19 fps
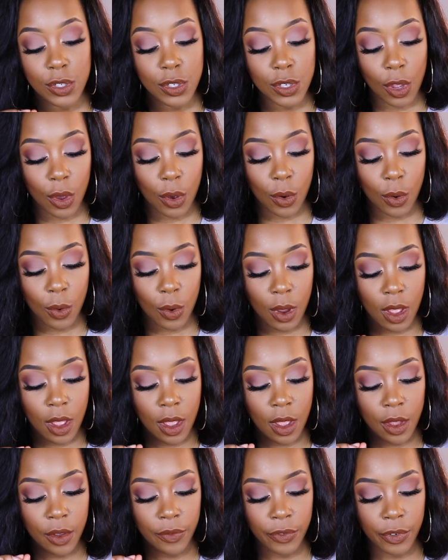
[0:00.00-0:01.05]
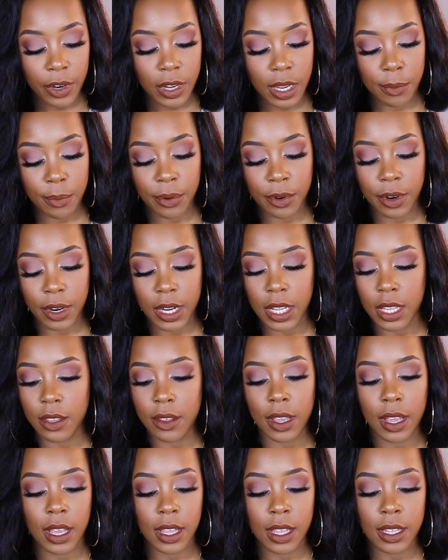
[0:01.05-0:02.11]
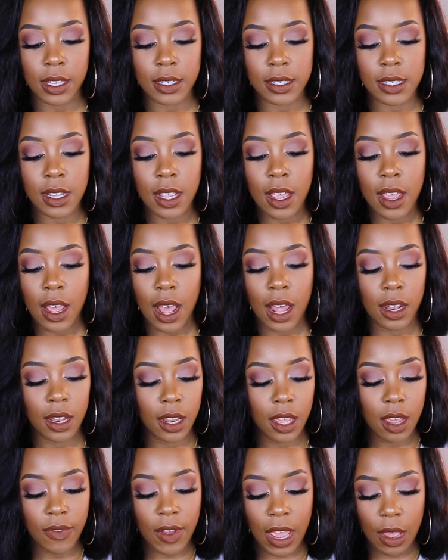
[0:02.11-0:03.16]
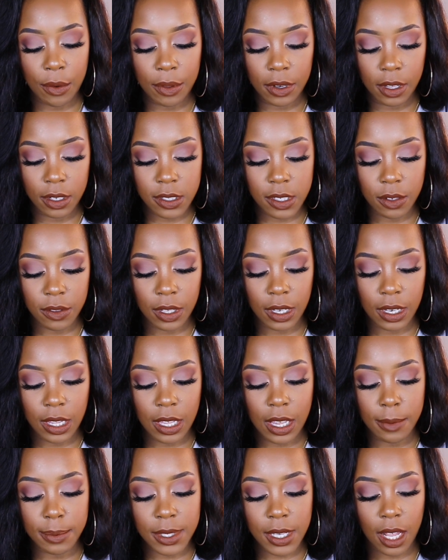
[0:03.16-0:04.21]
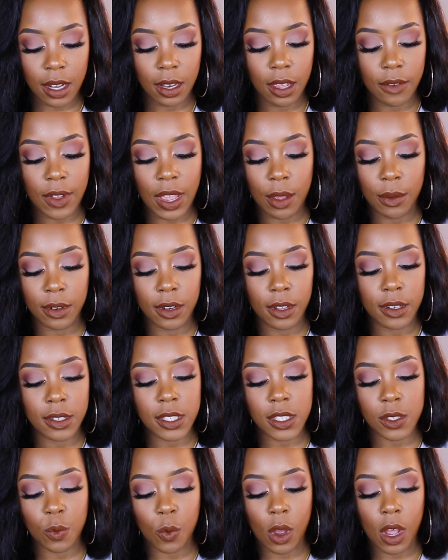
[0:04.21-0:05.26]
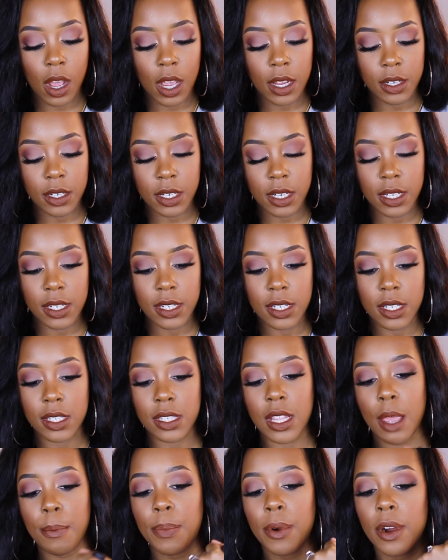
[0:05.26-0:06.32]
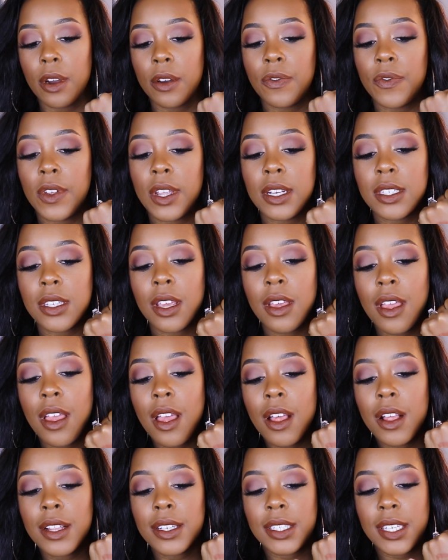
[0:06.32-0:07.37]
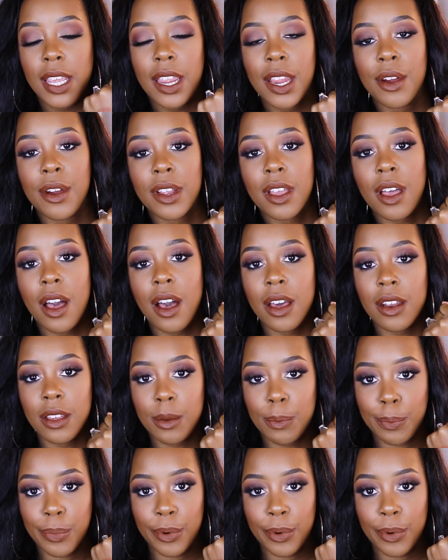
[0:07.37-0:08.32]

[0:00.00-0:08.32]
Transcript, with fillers: so freaking pretty, you guys. I love how it looks on the lips. I love how it looks swatched. It's just that perfect terracotta